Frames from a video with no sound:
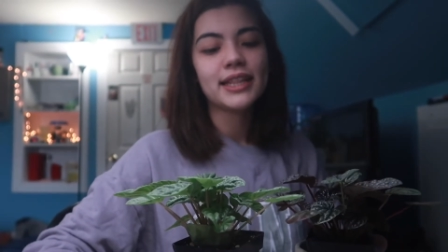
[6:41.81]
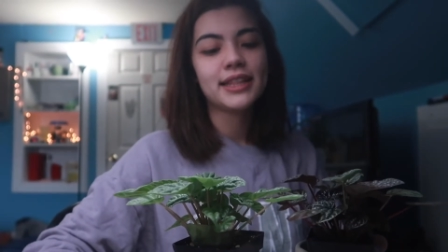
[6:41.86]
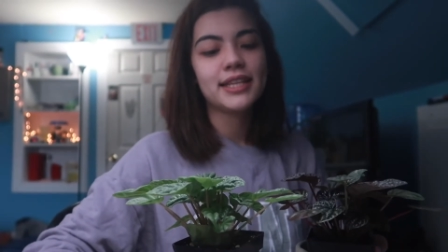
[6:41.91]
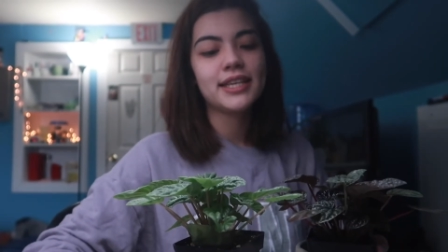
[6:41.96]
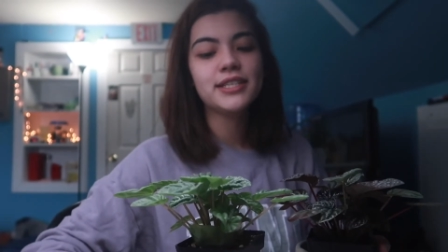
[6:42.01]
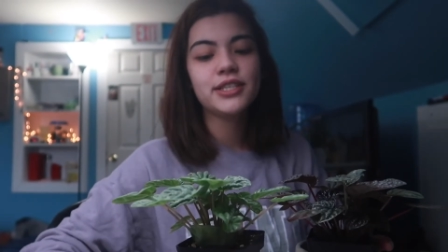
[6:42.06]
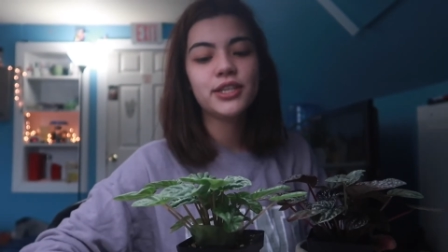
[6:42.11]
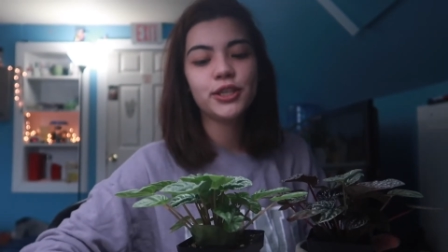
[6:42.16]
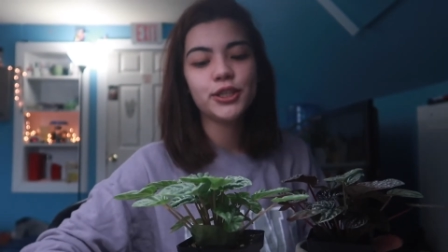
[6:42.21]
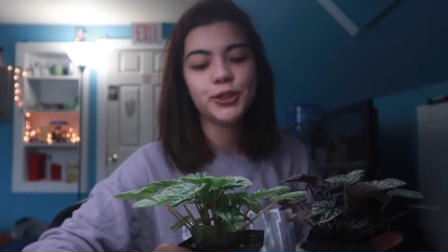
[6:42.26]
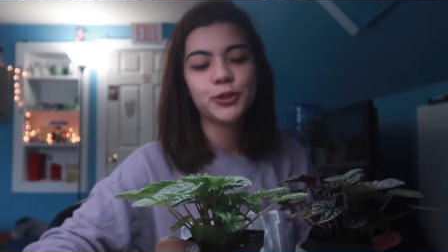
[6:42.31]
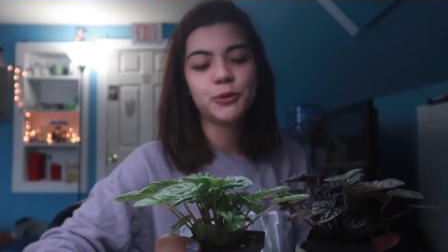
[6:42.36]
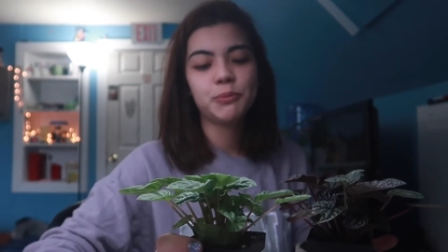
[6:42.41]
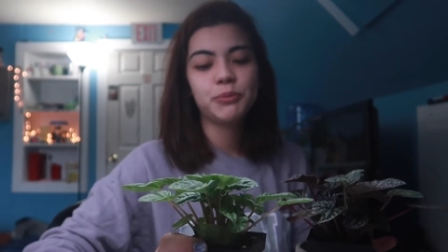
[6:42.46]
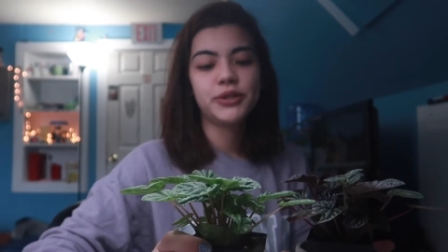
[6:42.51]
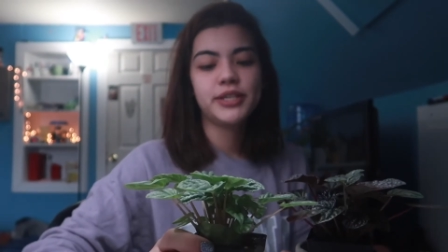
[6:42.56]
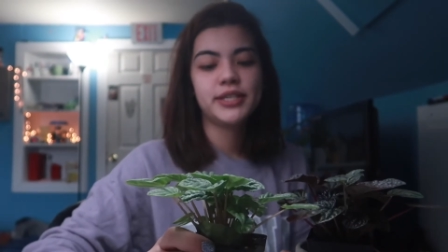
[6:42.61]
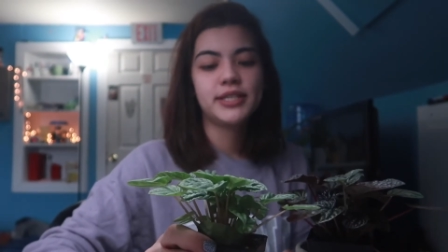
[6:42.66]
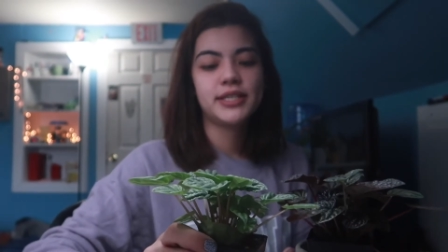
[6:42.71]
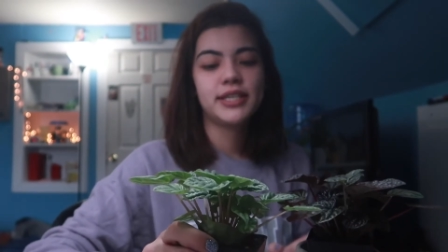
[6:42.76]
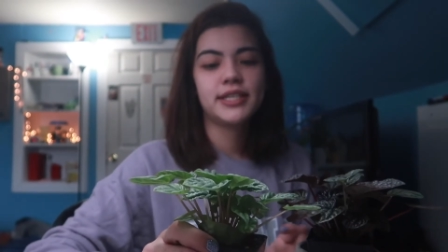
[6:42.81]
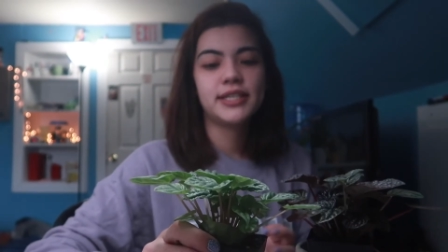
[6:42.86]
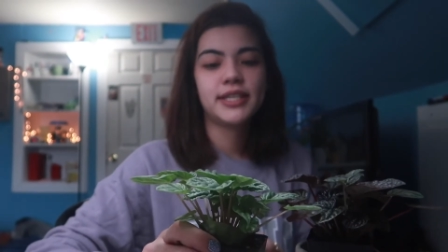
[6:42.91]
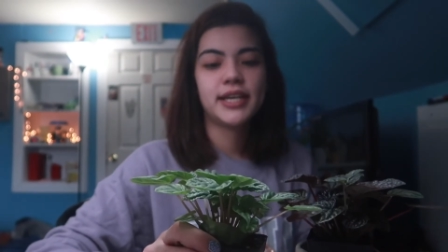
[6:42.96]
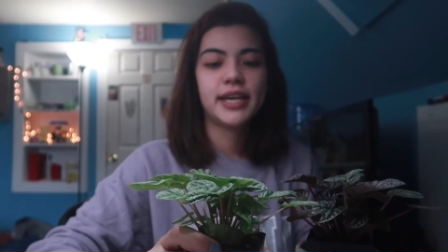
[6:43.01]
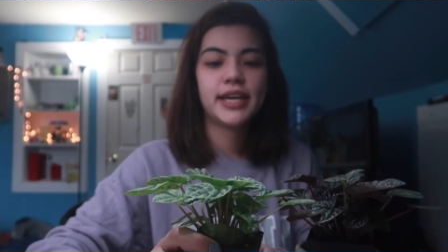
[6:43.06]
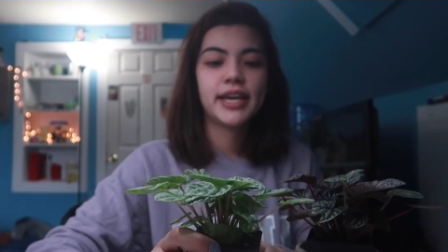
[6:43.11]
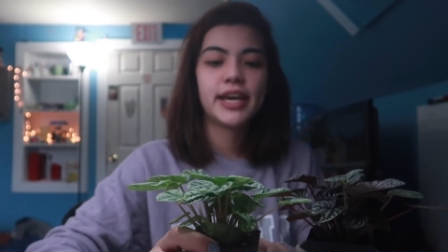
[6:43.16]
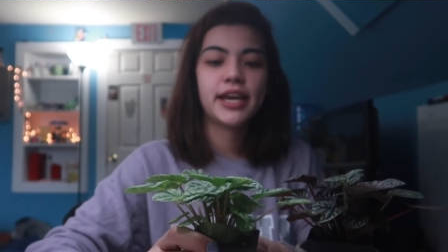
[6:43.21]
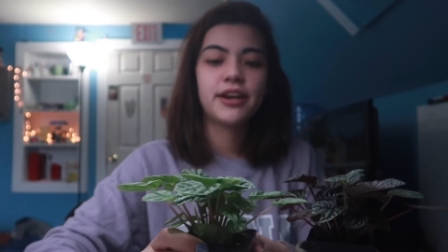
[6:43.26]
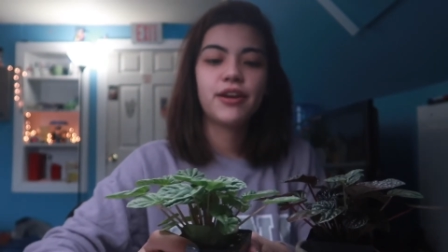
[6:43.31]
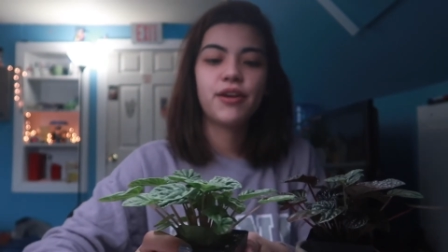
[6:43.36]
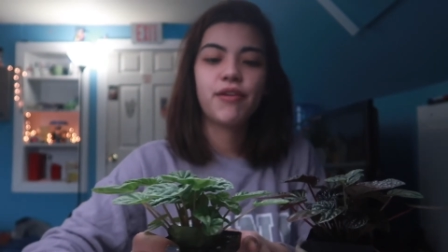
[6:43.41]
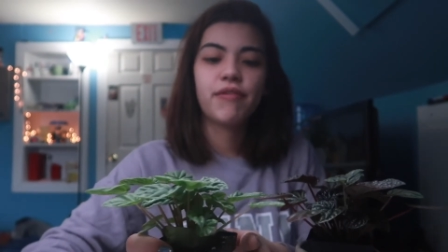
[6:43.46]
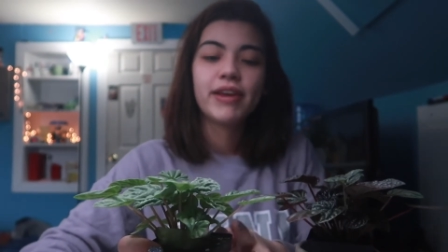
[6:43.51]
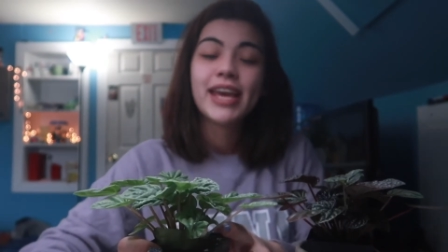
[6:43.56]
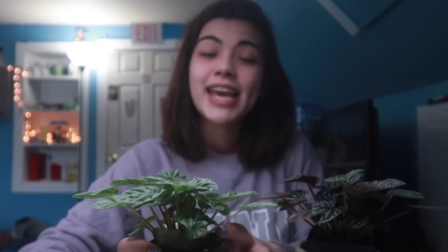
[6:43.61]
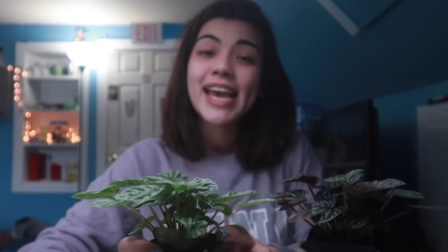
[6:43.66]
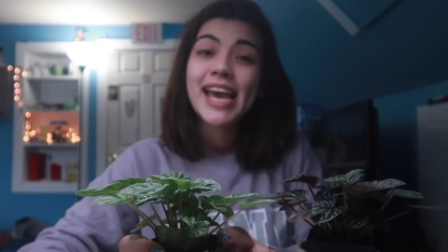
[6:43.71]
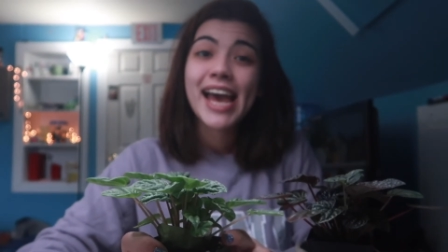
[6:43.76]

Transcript: These are super easy to take care of.